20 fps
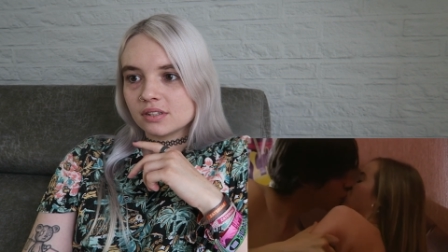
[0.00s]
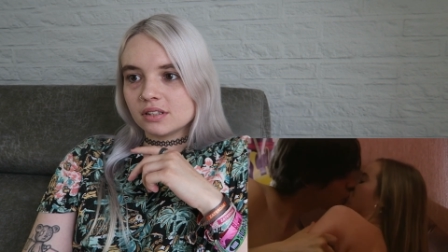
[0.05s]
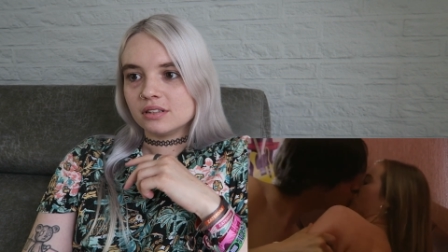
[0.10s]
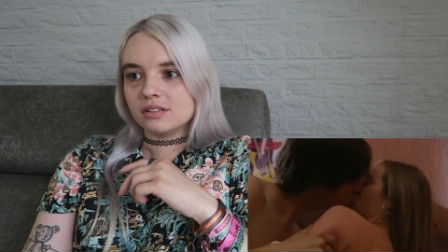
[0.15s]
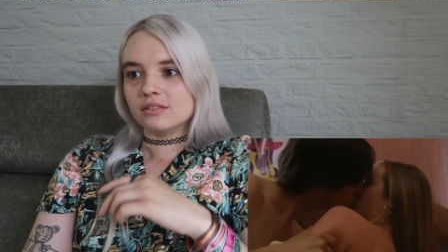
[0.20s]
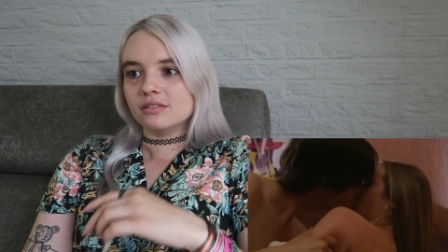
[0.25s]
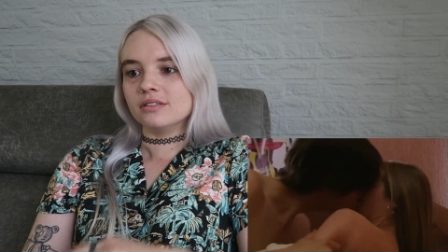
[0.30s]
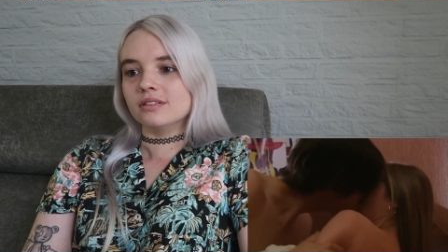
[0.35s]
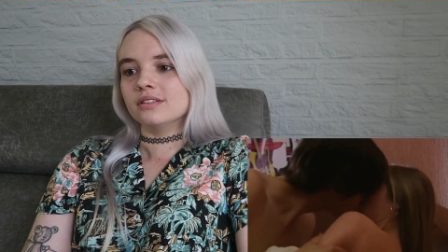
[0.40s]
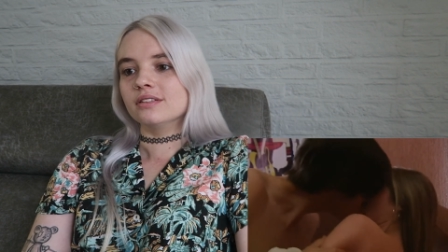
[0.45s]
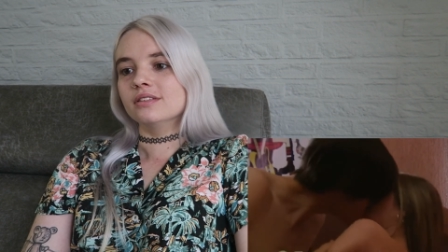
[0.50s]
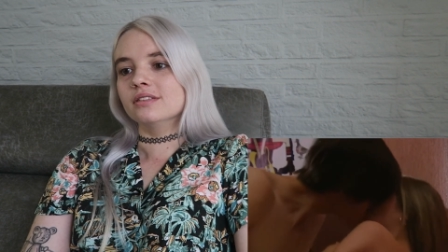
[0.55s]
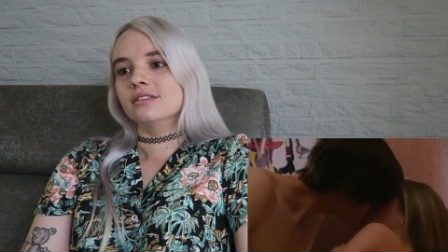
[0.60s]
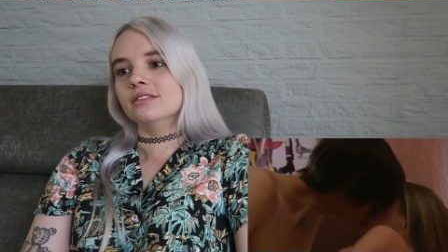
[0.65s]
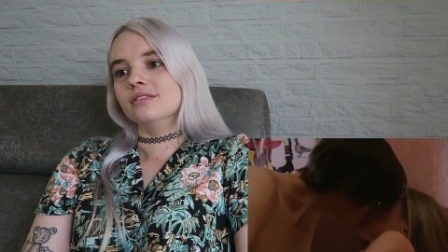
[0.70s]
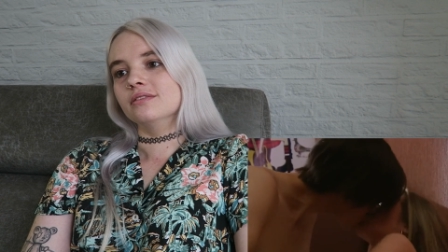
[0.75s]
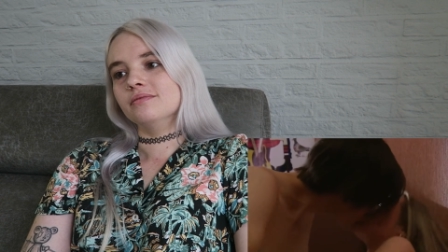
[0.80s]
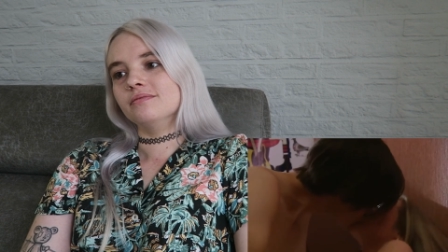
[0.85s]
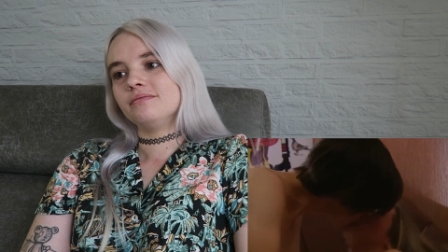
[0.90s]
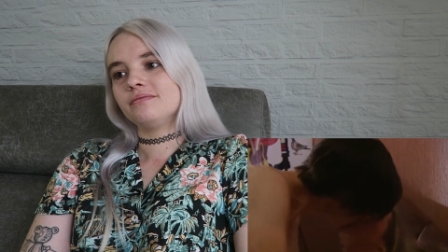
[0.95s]
Oh
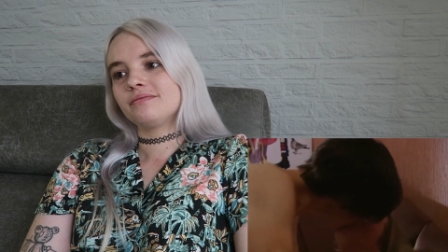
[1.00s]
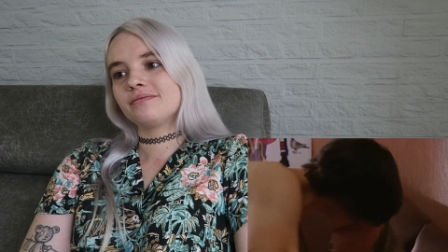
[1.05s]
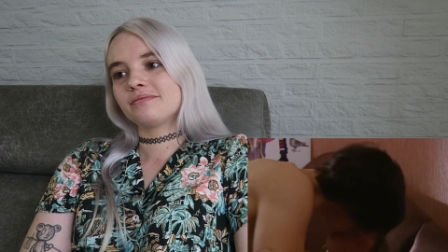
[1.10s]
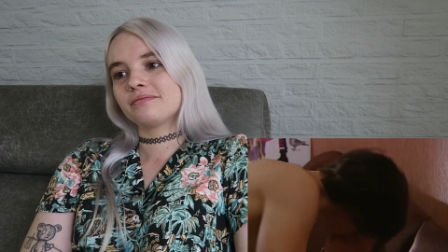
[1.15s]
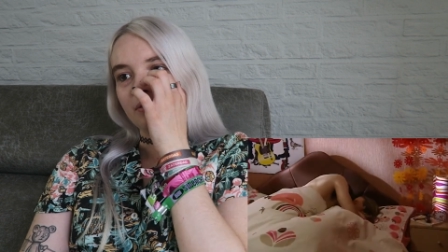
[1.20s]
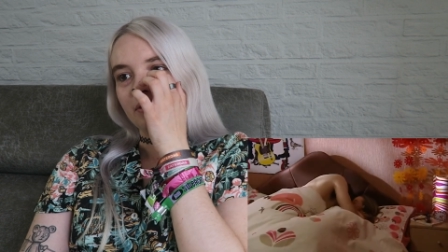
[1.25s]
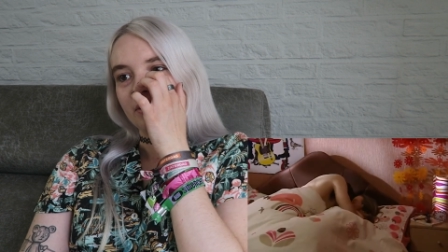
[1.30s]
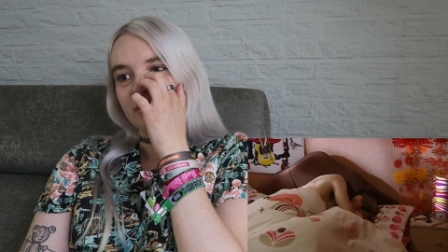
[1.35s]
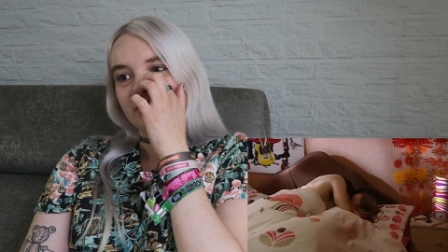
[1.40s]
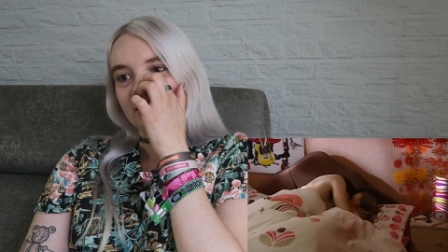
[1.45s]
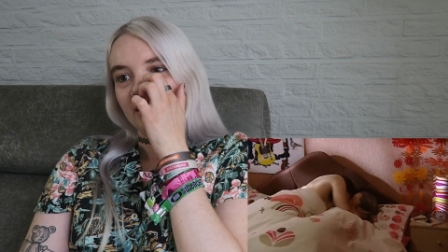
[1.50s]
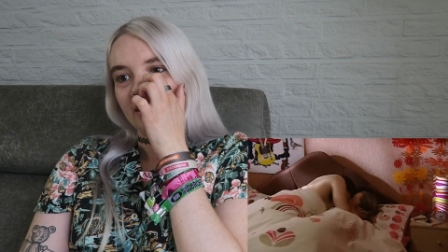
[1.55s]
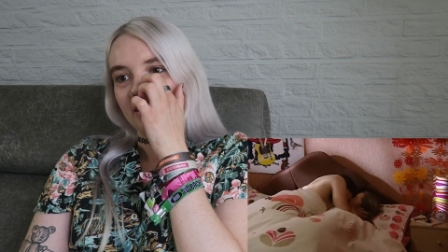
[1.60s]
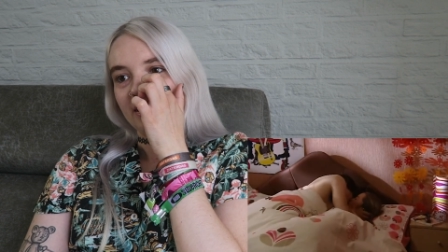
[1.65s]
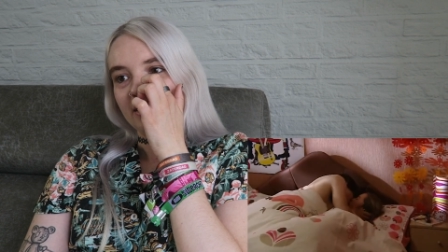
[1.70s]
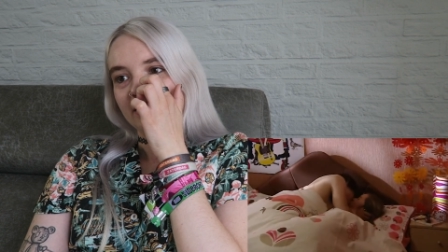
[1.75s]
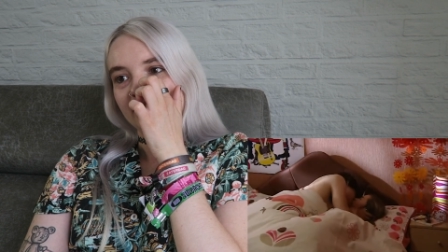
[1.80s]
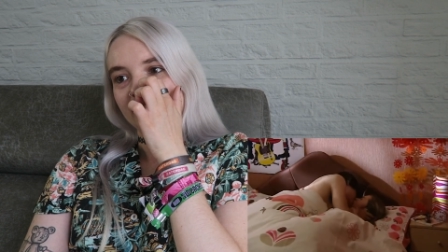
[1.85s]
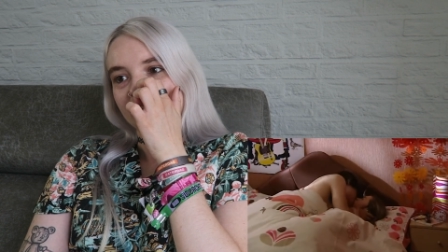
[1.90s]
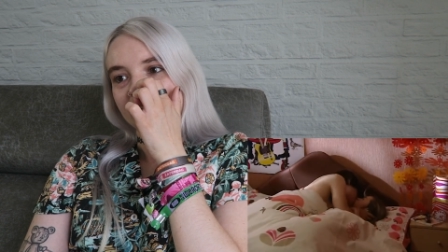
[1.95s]
no. What an
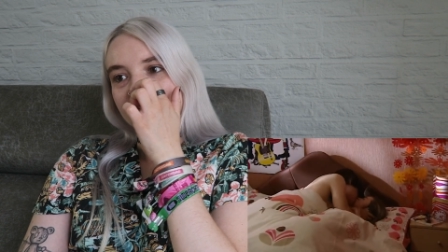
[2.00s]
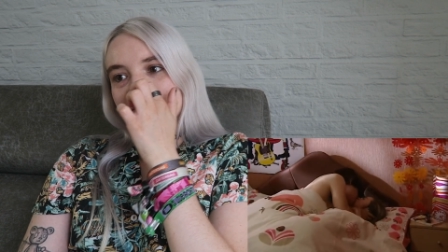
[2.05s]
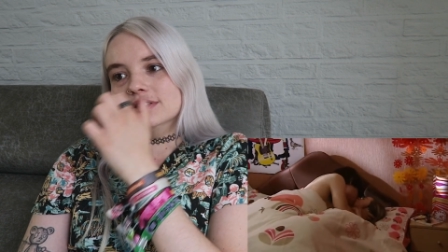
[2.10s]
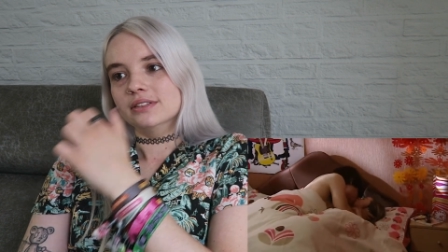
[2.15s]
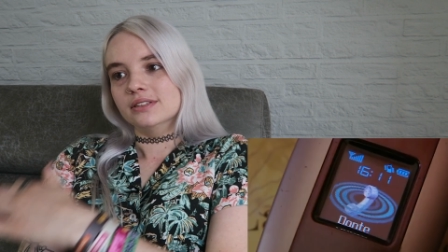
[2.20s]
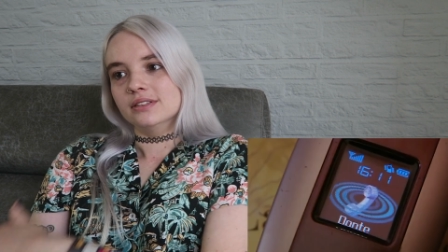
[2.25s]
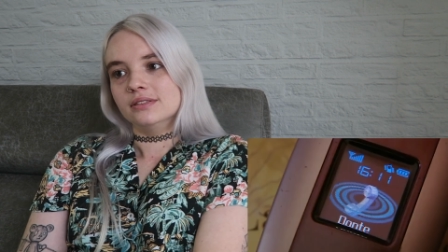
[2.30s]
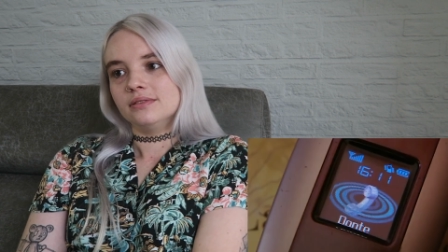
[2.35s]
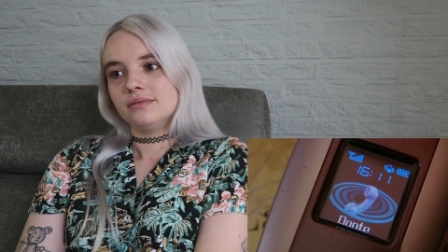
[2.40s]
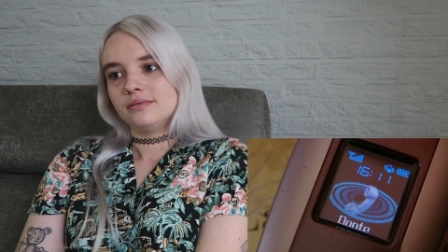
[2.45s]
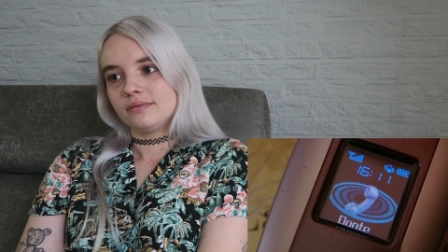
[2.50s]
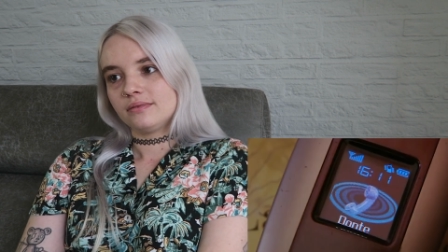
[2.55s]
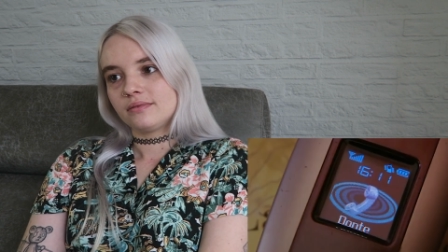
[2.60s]
asshole.